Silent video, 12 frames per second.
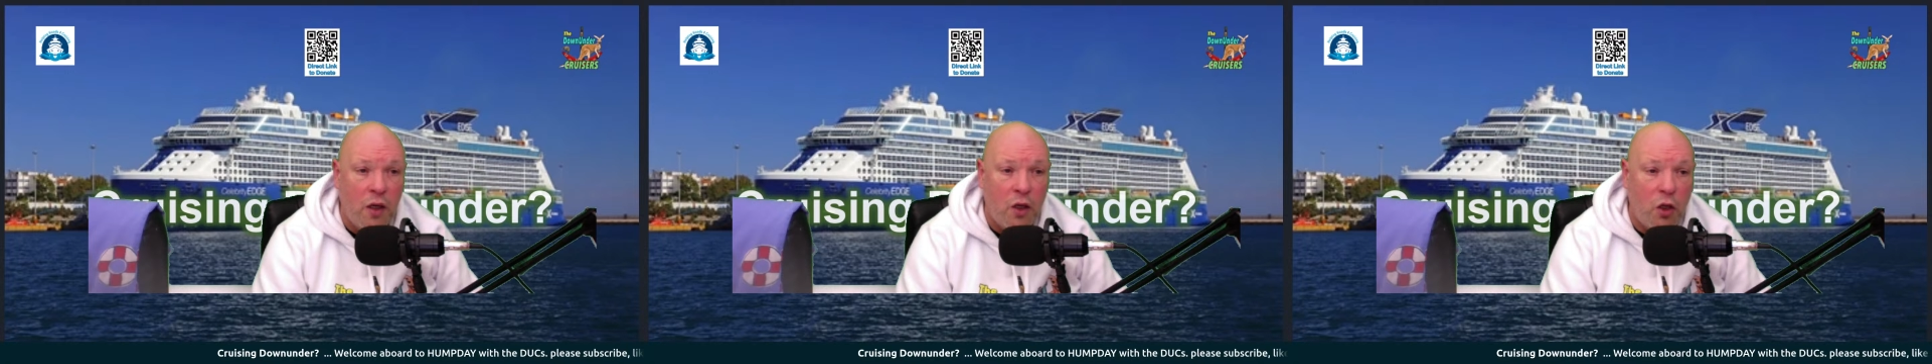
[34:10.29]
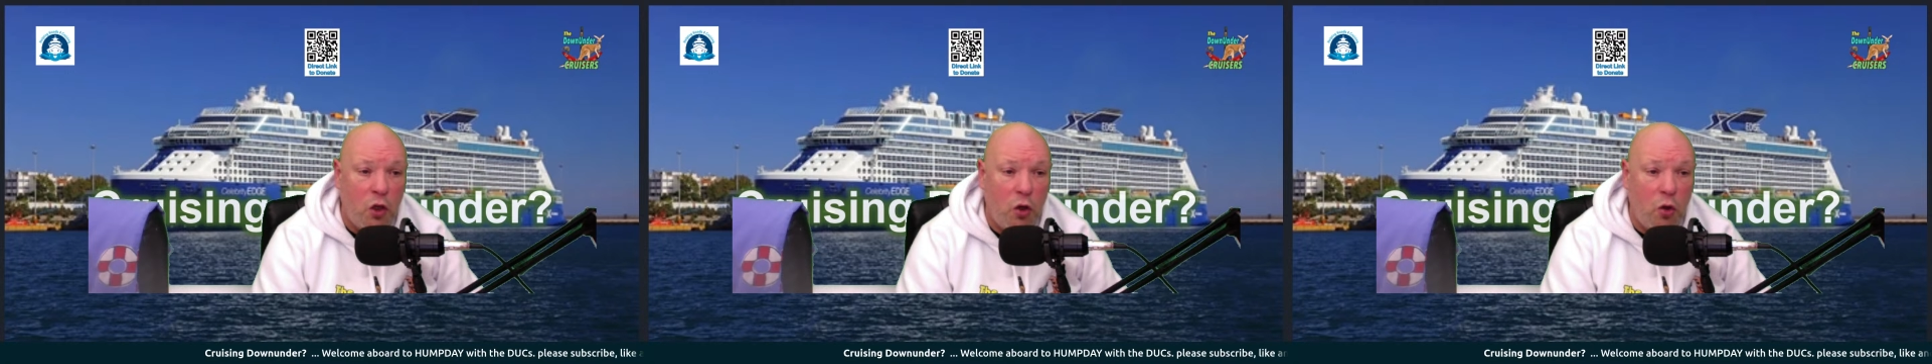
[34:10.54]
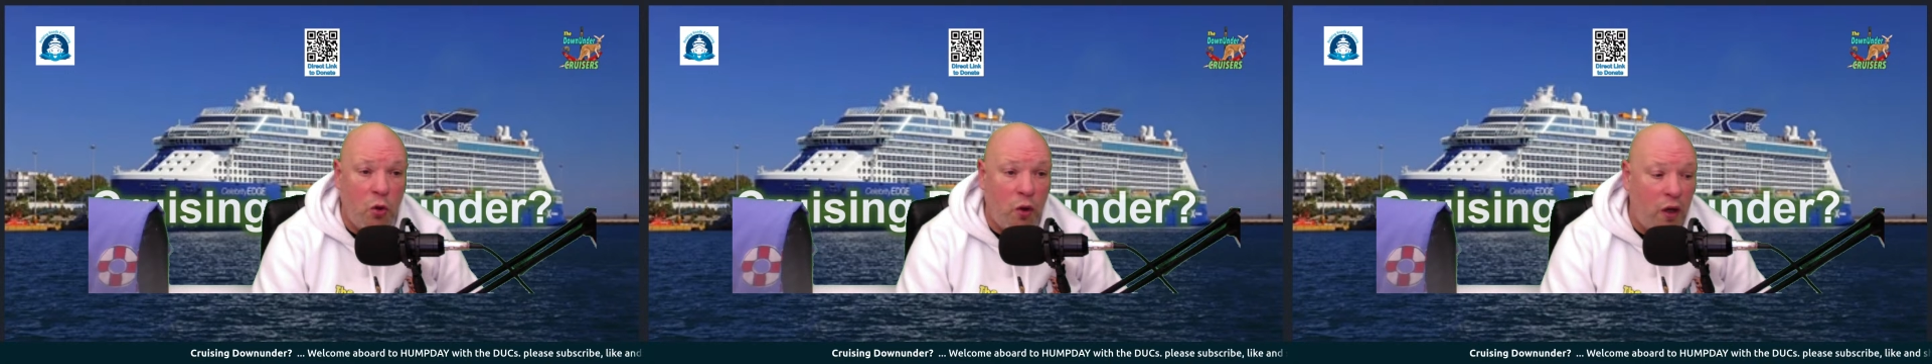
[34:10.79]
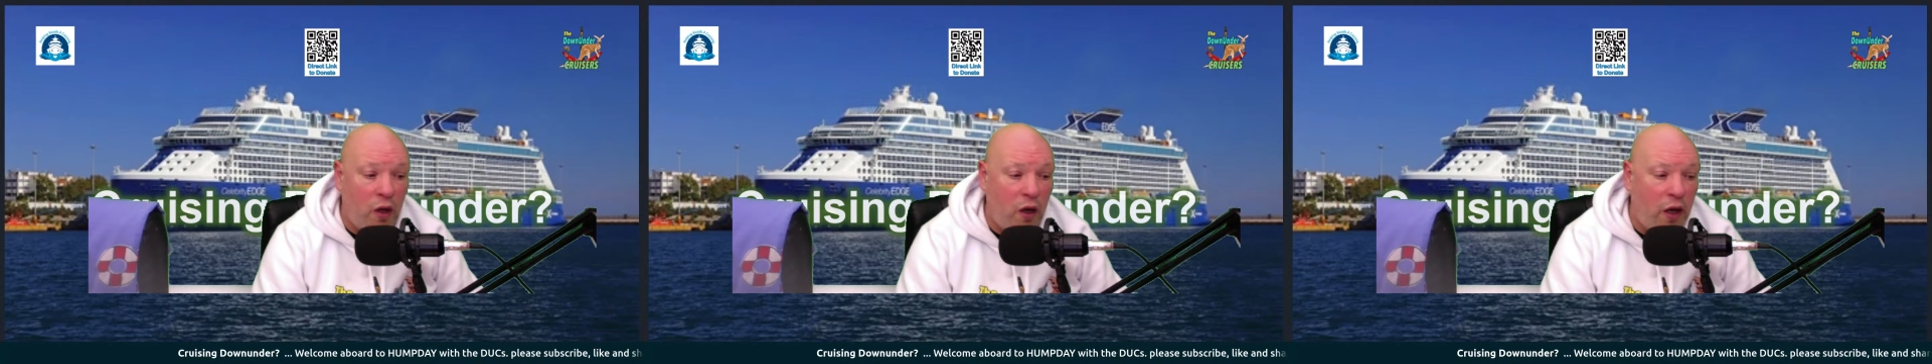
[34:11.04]
you
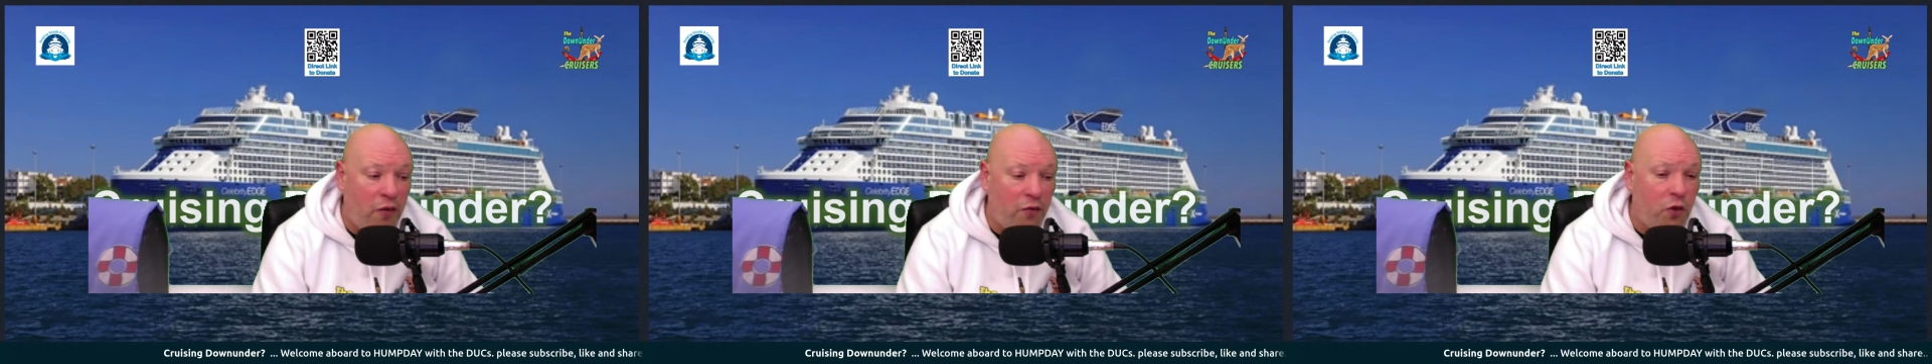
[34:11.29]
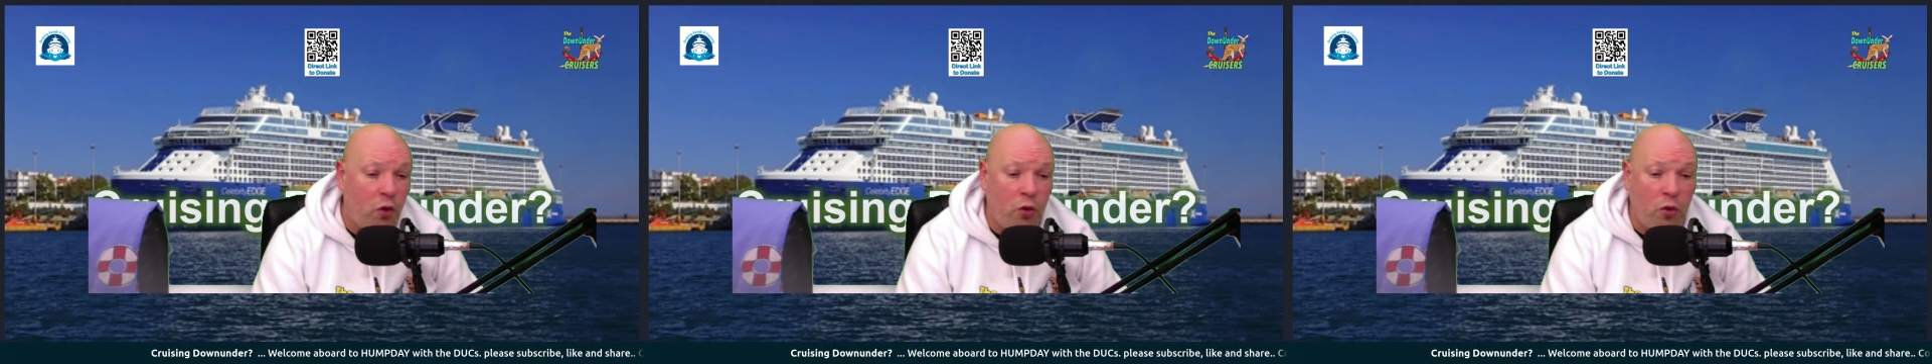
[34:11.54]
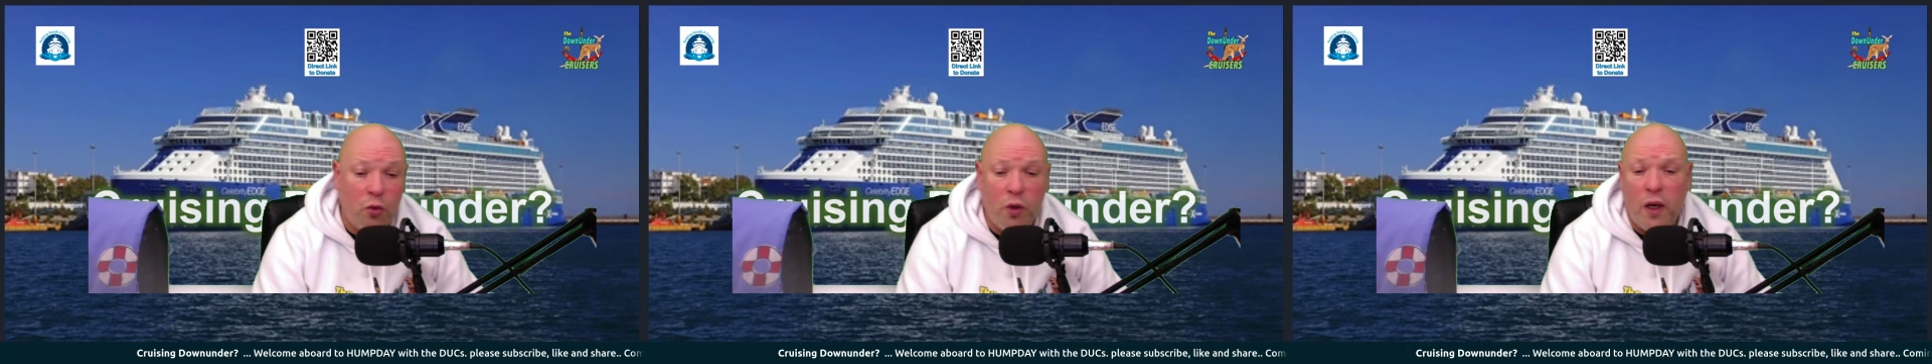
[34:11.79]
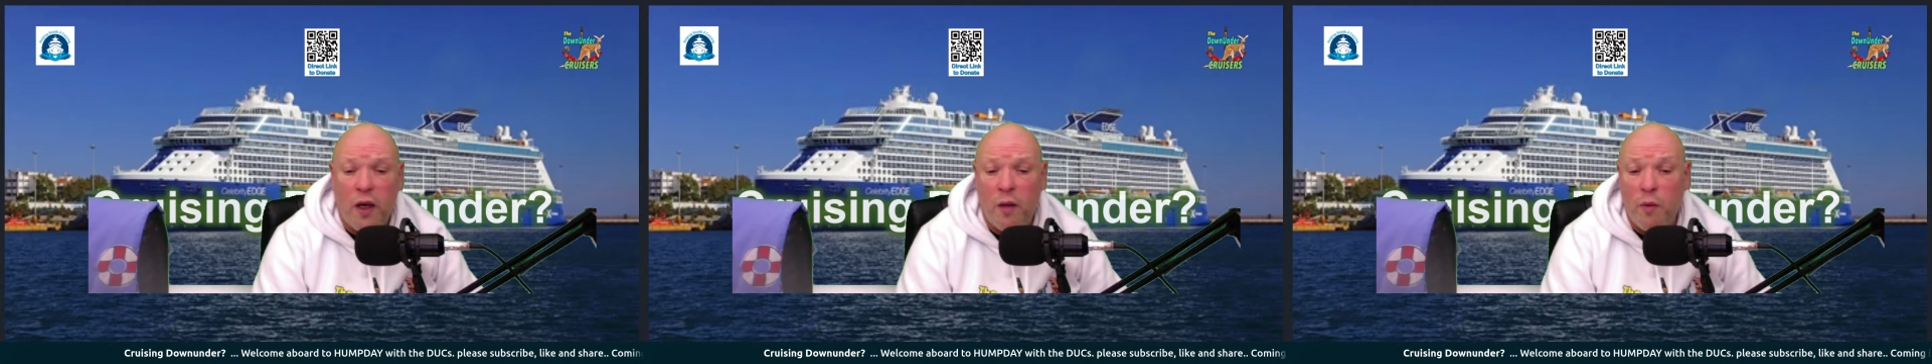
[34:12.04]
have to,
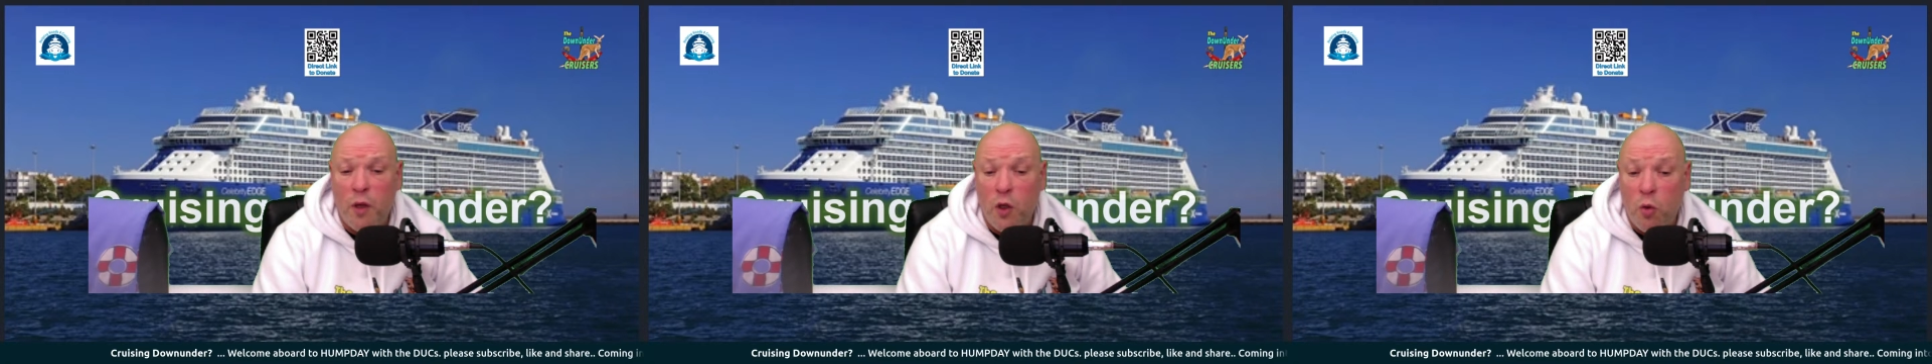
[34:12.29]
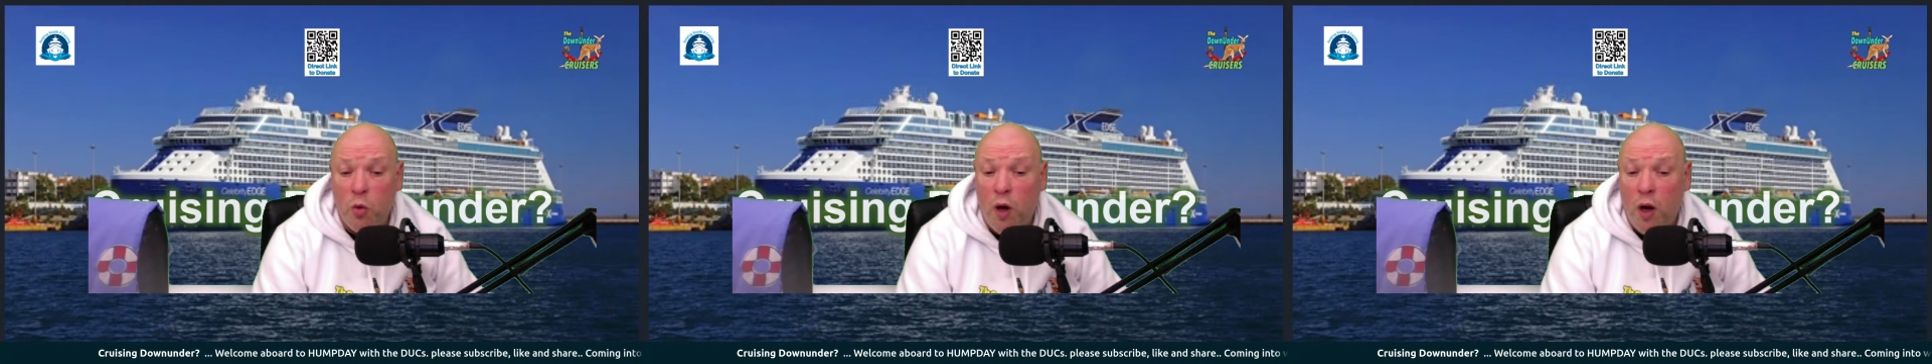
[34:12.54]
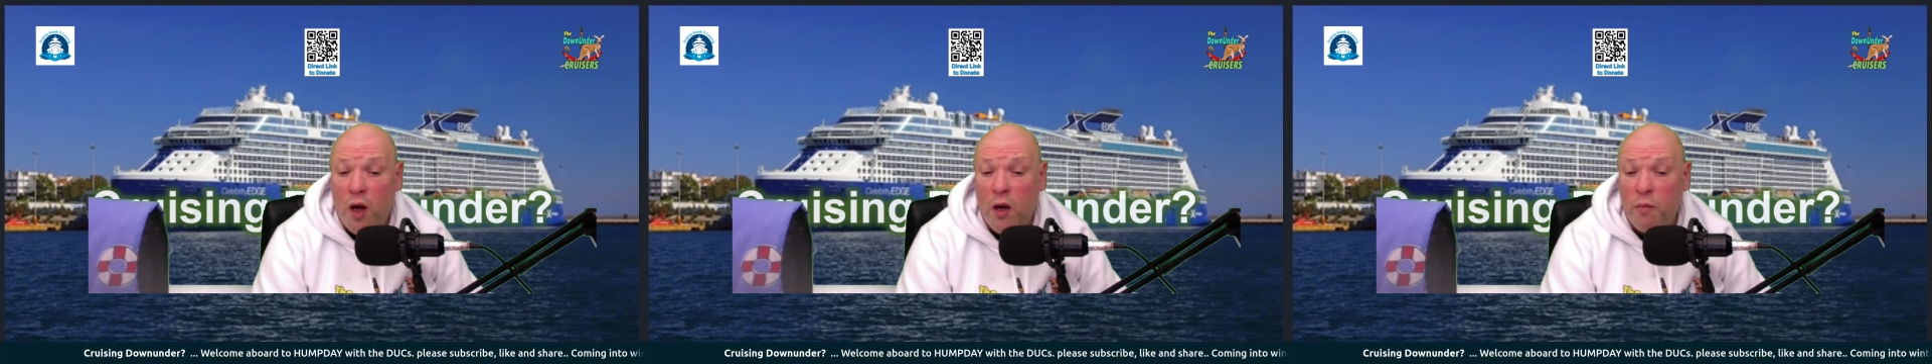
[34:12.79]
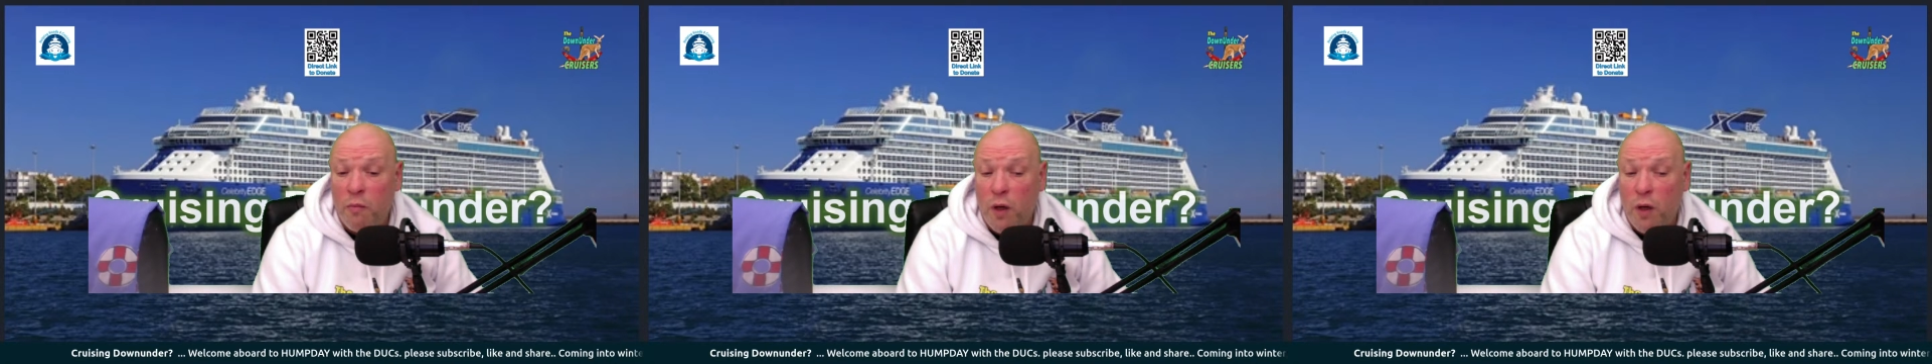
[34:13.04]
you are